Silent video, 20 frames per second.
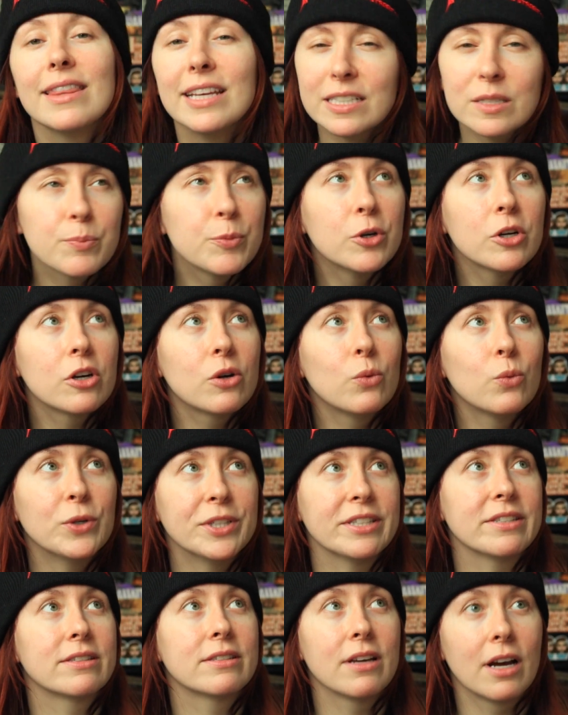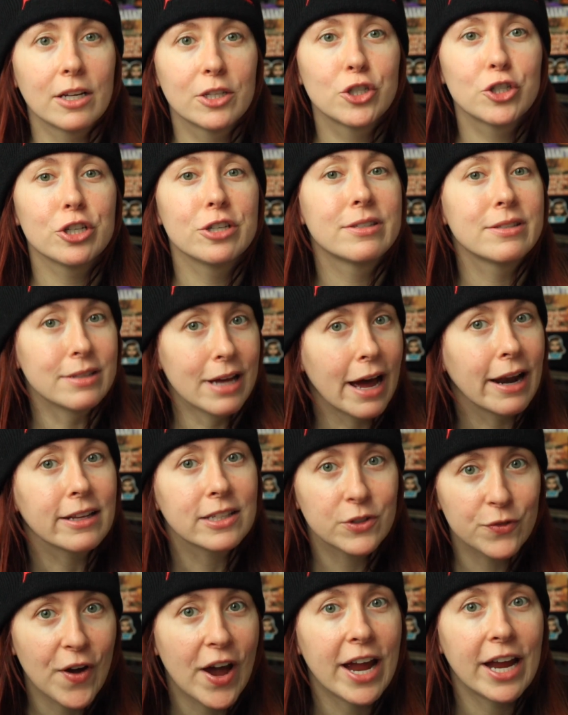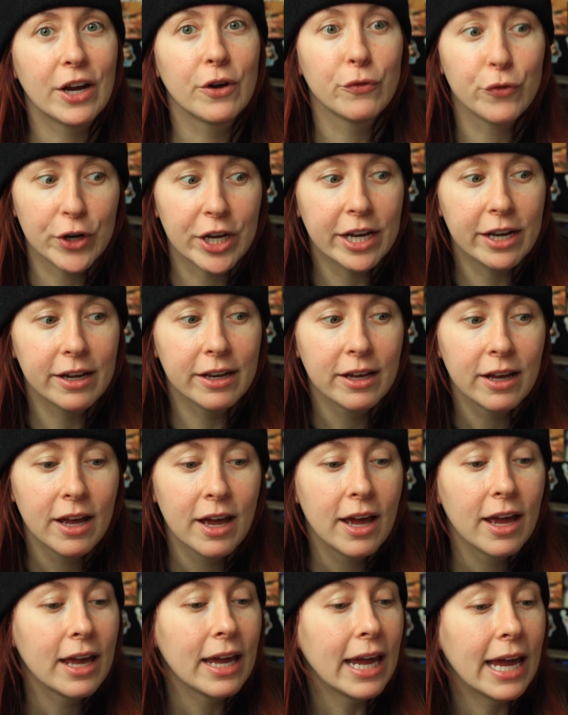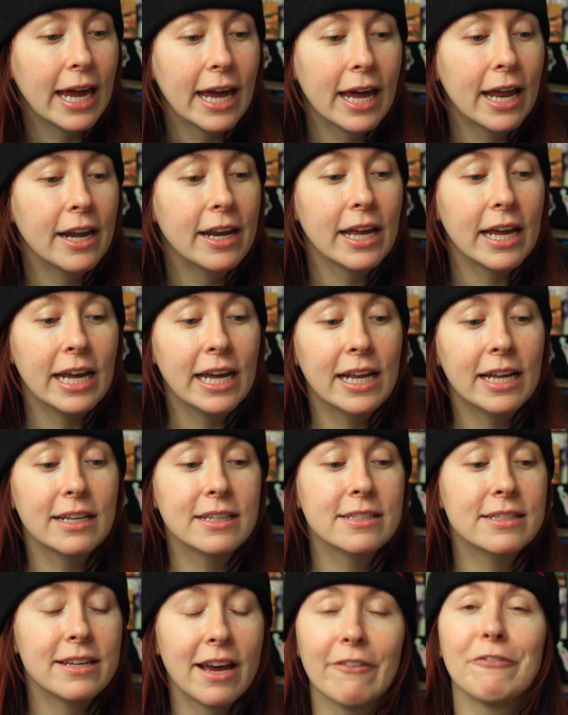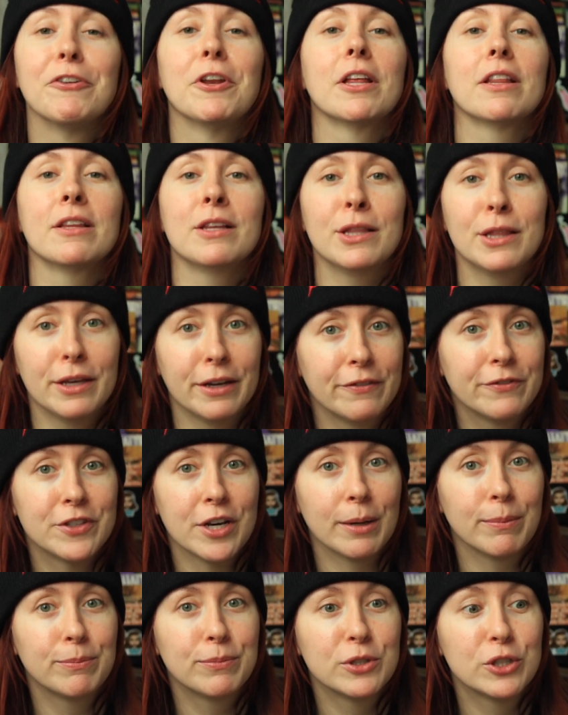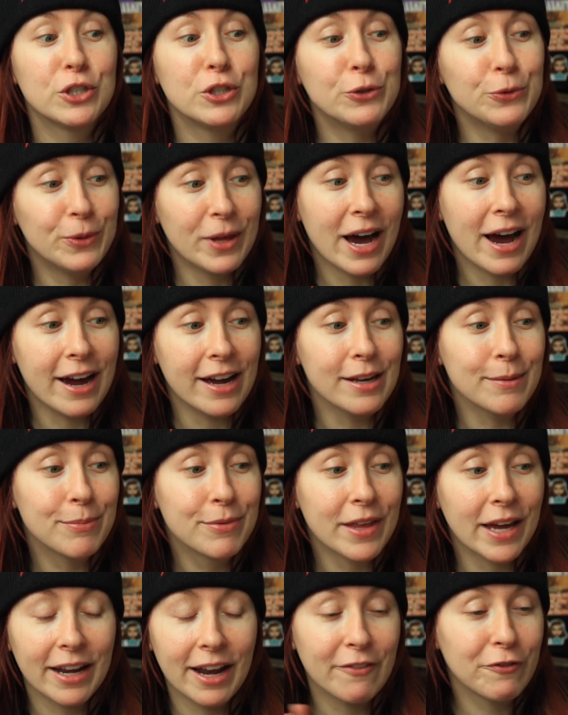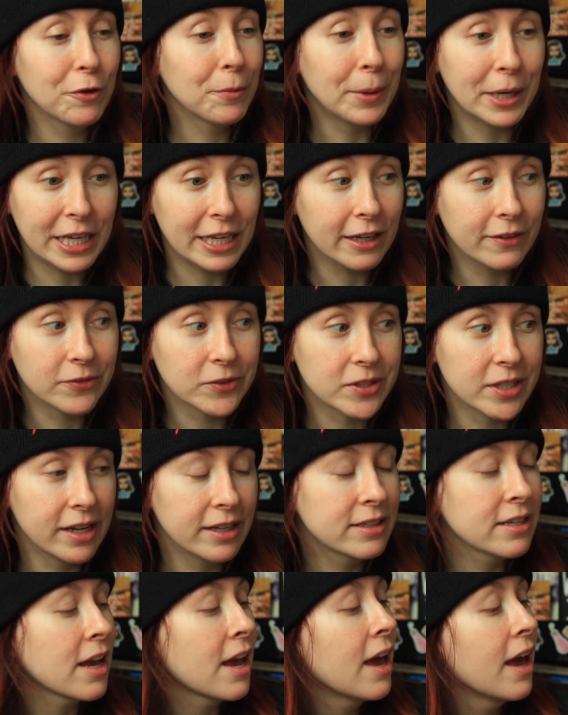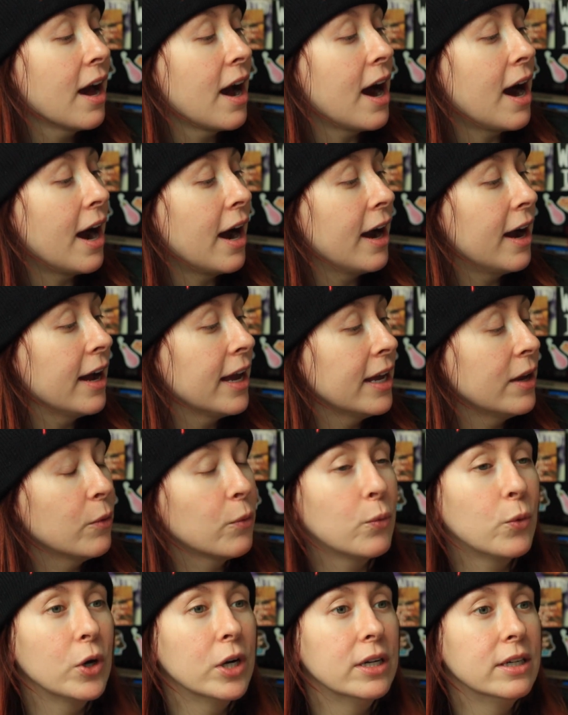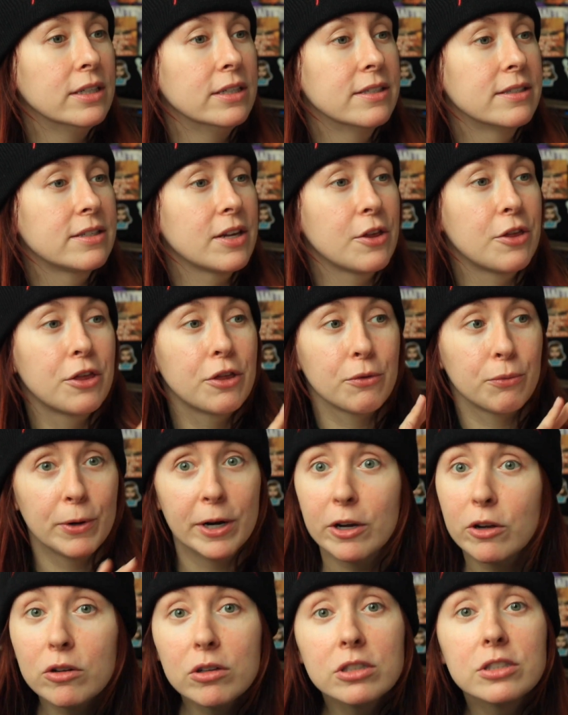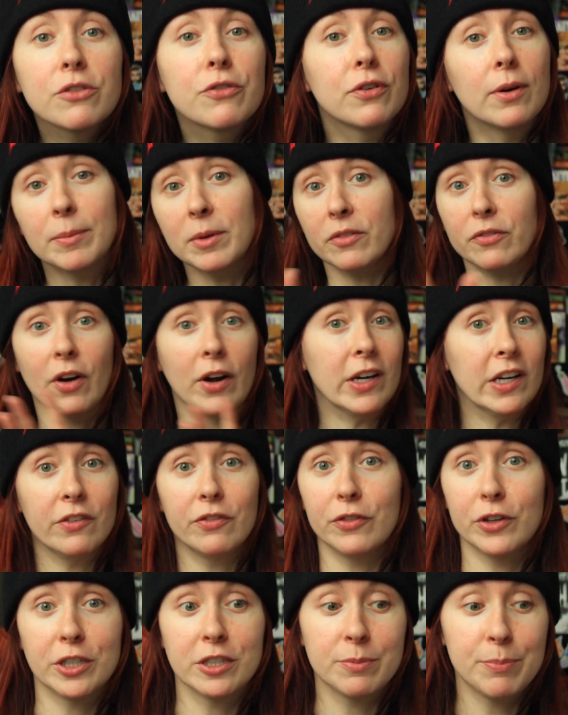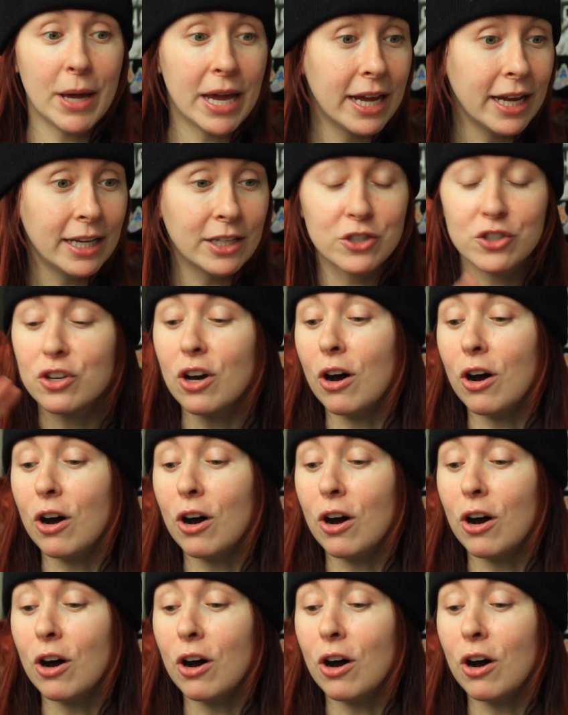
This book was such a satisfying read, and it definitely lived up to the hype that everybody gives it. I was thrilled from the very first page